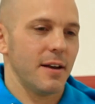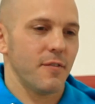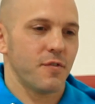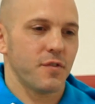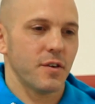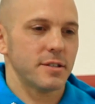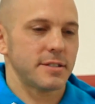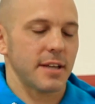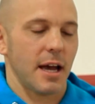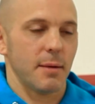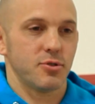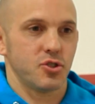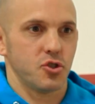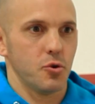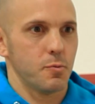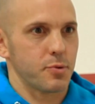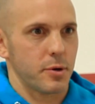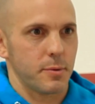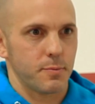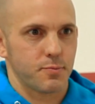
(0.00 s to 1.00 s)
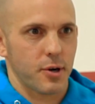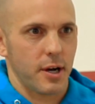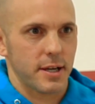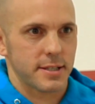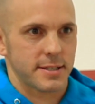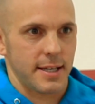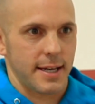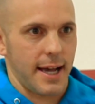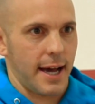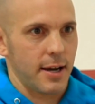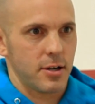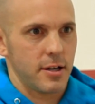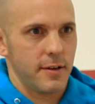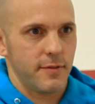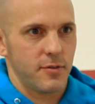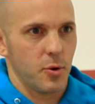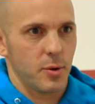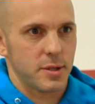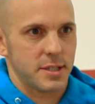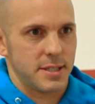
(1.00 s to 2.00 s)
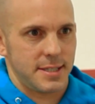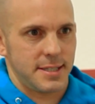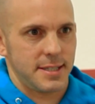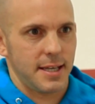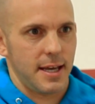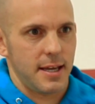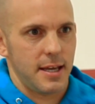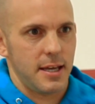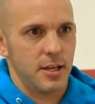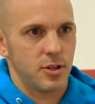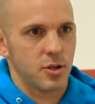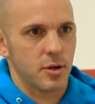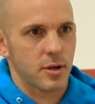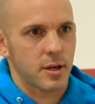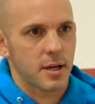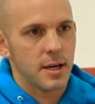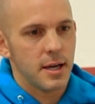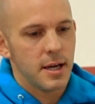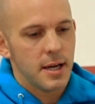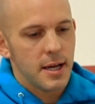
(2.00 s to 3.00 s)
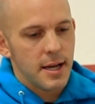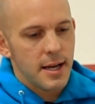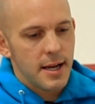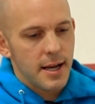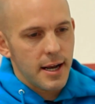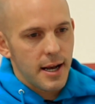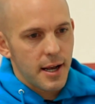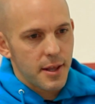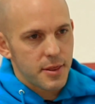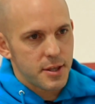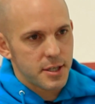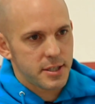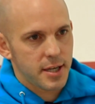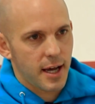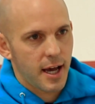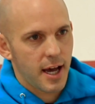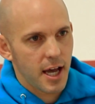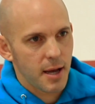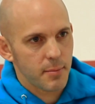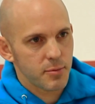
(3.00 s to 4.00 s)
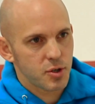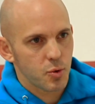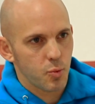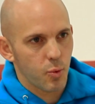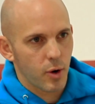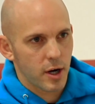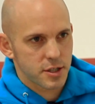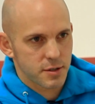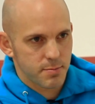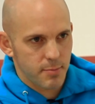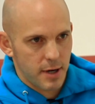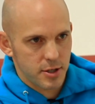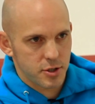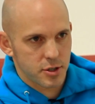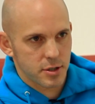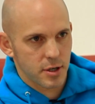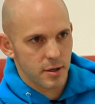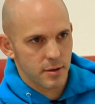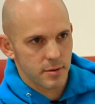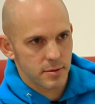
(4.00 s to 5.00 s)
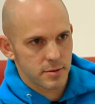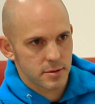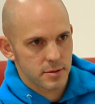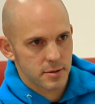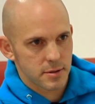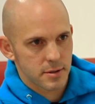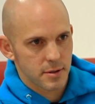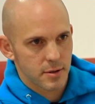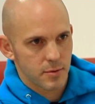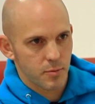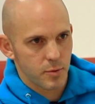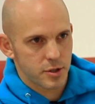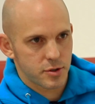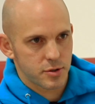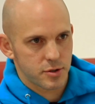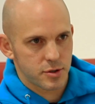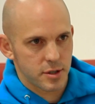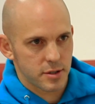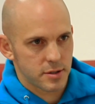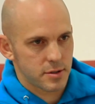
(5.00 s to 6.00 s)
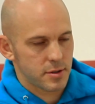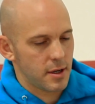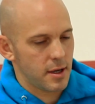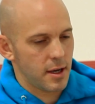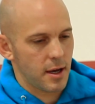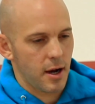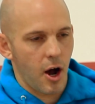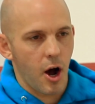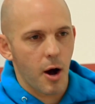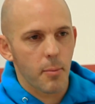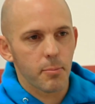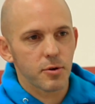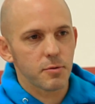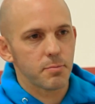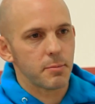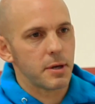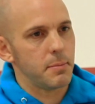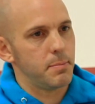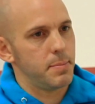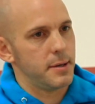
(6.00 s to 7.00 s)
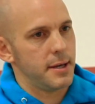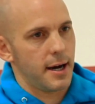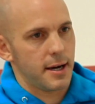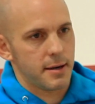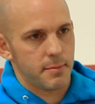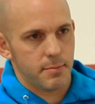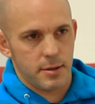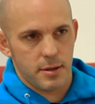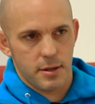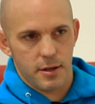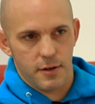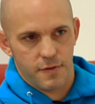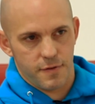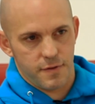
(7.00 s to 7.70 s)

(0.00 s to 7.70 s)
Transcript: And first, I'm super impressed. Like, I don't even know what to say. He took the time to watch my shows, which just humbled me beyond belief.